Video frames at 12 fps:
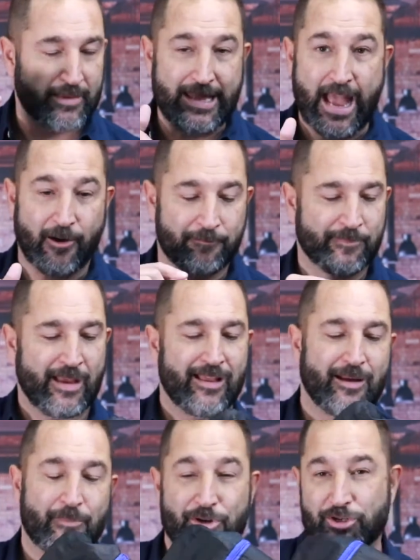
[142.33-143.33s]
Now,
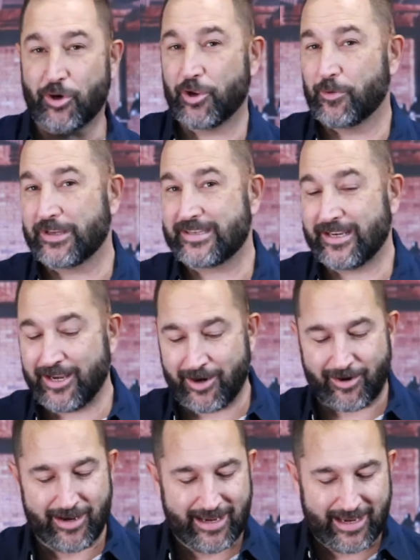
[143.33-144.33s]
I'm going to show you what's in
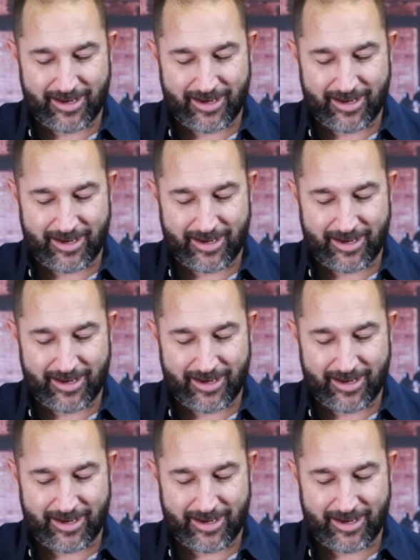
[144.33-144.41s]
here.